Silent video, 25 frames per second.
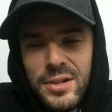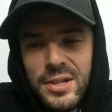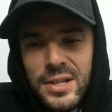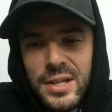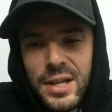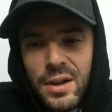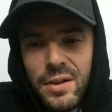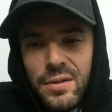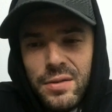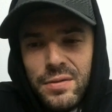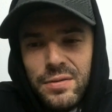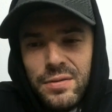
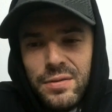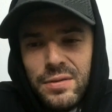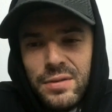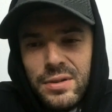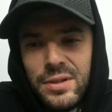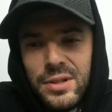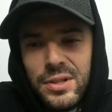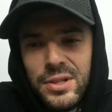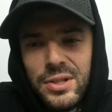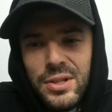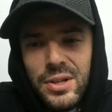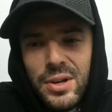yourself,
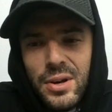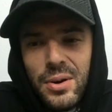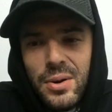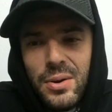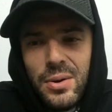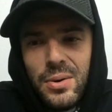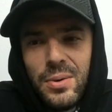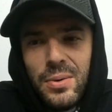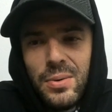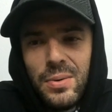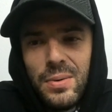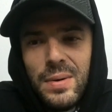
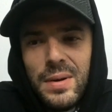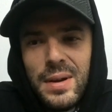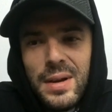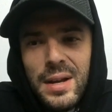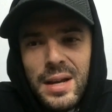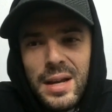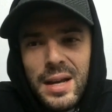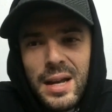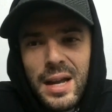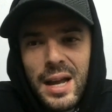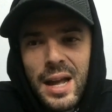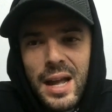so
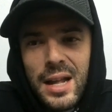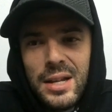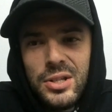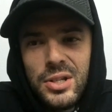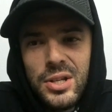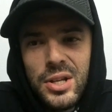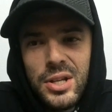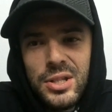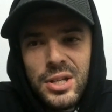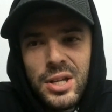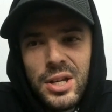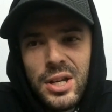
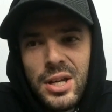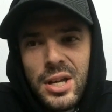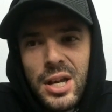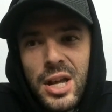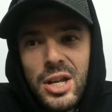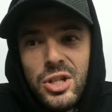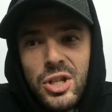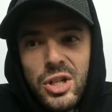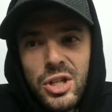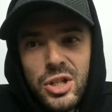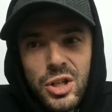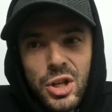it's just a
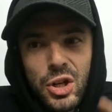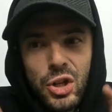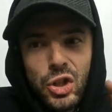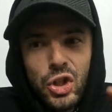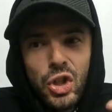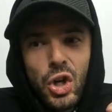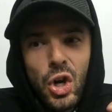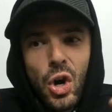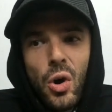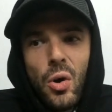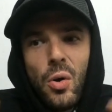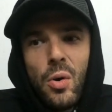it's just a
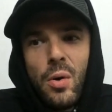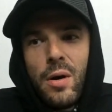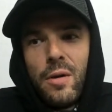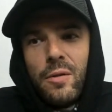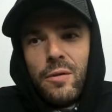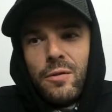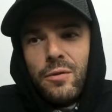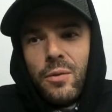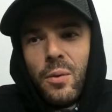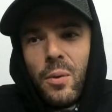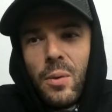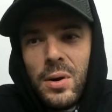show
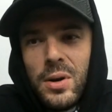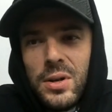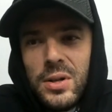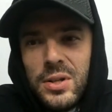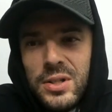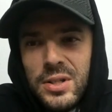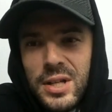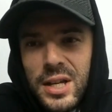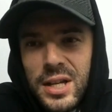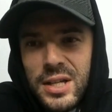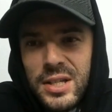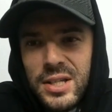of
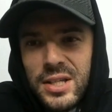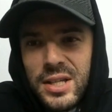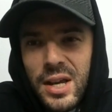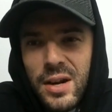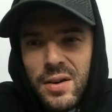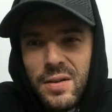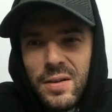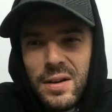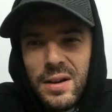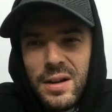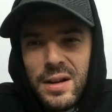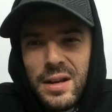force,
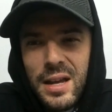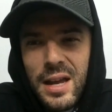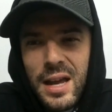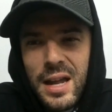etc.